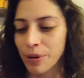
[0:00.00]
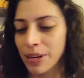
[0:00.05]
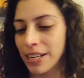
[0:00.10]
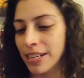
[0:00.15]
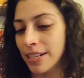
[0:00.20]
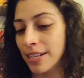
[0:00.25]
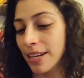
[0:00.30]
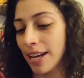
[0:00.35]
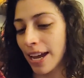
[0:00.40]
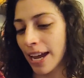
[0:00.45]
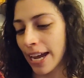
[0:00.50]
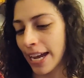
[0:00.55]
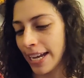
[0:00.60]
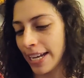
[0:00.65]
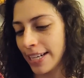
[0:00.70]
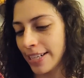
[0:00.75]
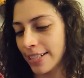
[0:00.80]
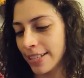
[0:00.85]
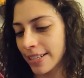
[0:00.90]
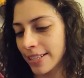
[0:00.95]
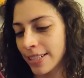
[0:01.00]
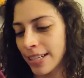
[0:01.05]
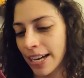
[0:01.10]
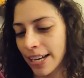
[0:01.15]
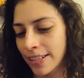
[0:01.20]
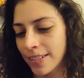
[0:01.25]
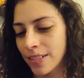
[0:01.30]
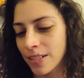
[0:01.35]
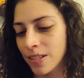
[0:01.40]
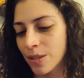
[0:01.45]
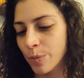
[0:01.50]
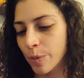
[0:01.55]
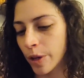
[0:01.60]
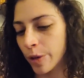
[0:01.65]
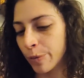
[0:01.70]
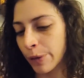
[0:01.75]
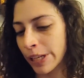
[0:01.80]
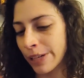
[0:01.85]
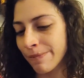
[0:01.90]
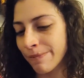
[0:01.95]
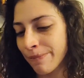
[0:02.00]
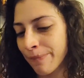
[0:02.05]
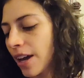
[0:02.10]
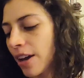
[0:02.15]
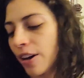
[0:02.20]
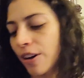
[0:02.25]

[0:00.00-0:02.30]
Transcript: We hate a Texas moment.